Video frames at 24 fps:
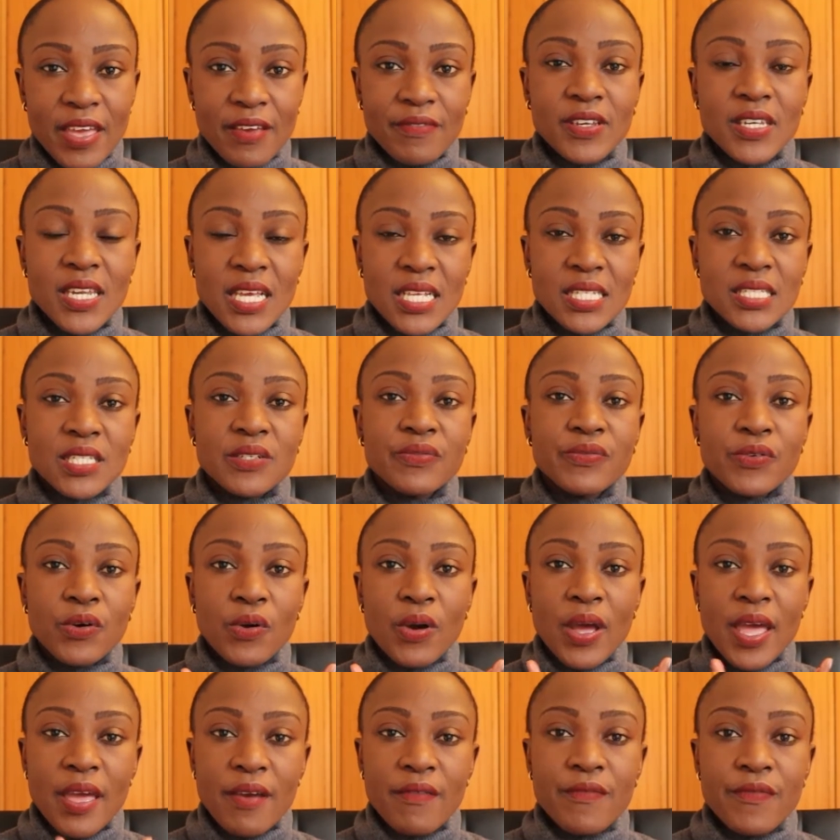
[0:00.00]
evidence
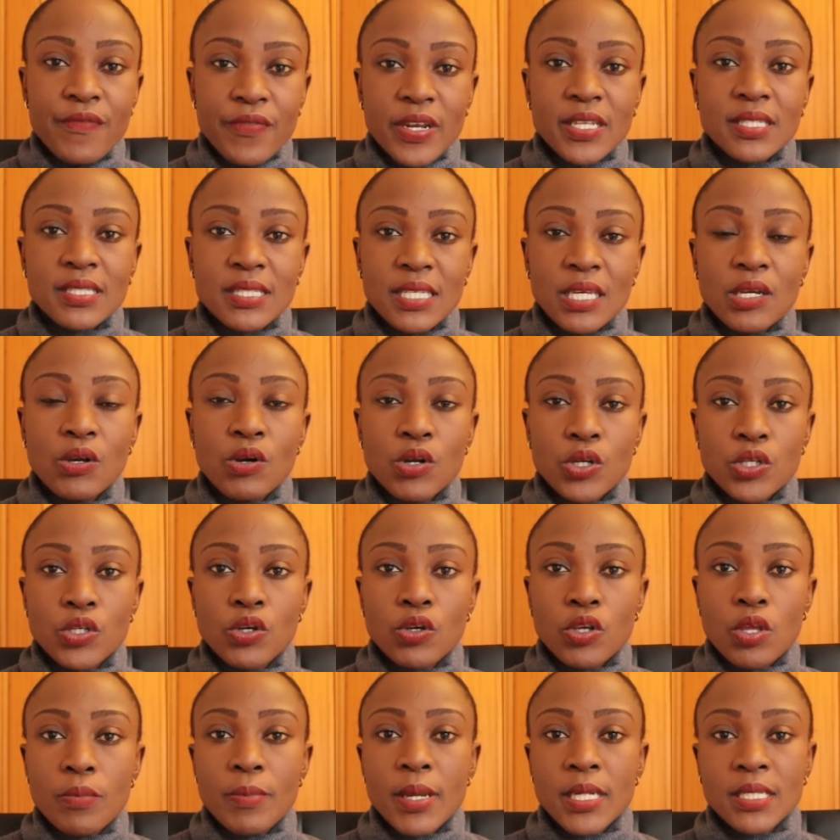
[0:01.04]
for every single
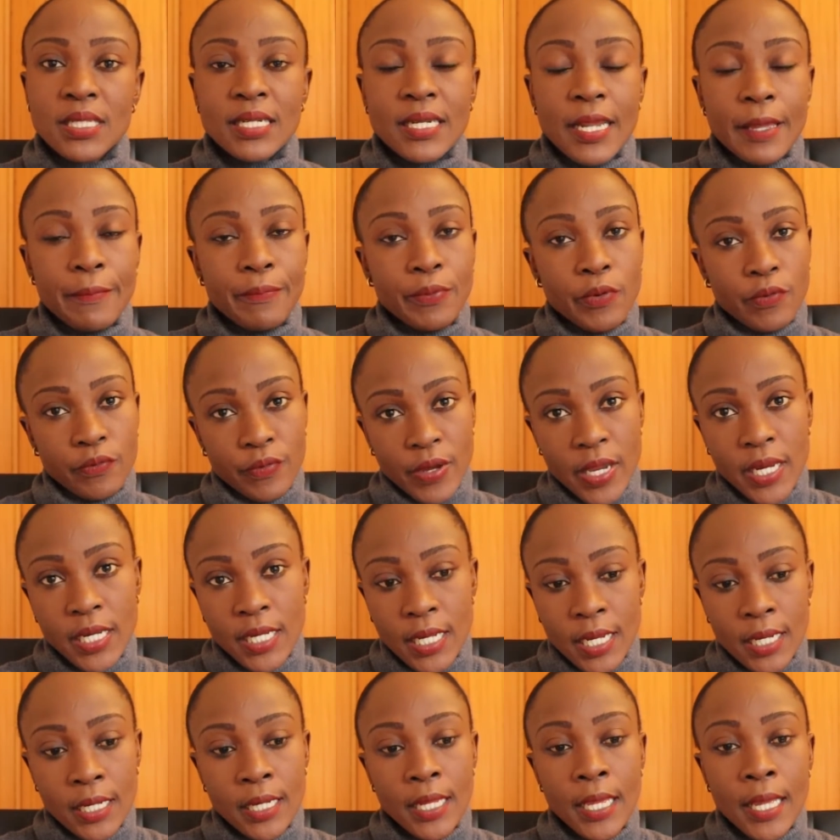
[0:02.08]
document that i
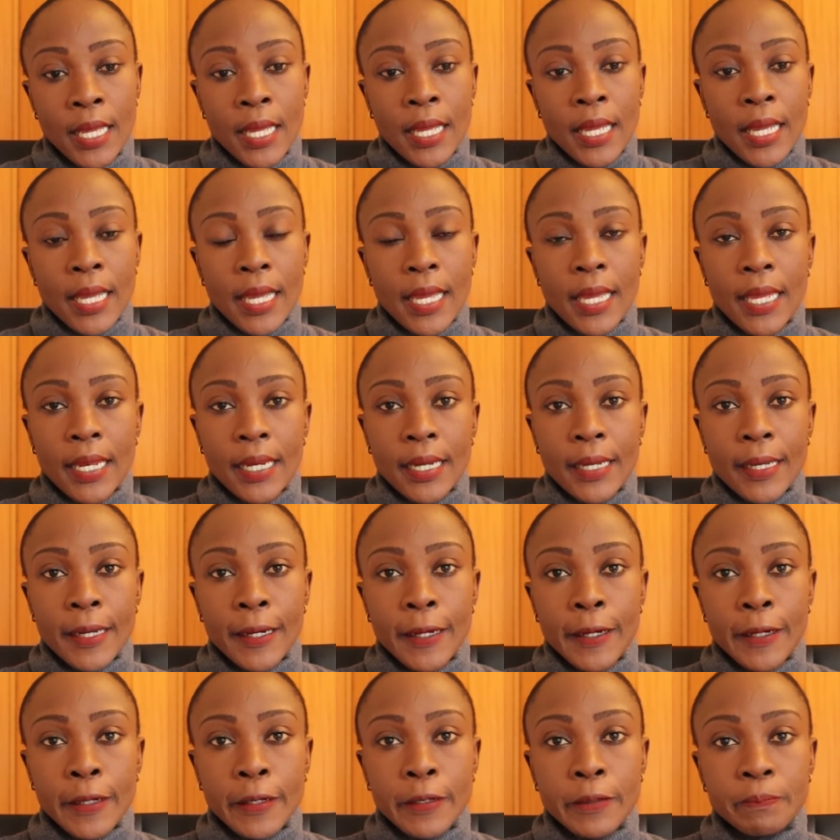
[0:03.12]
provided and
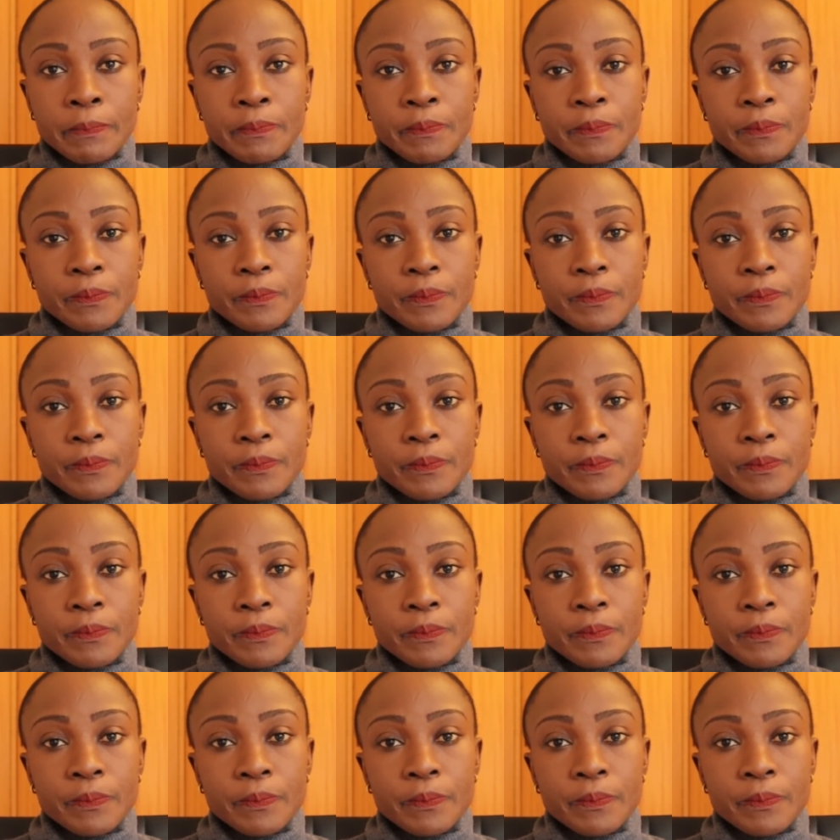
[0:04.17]
uh,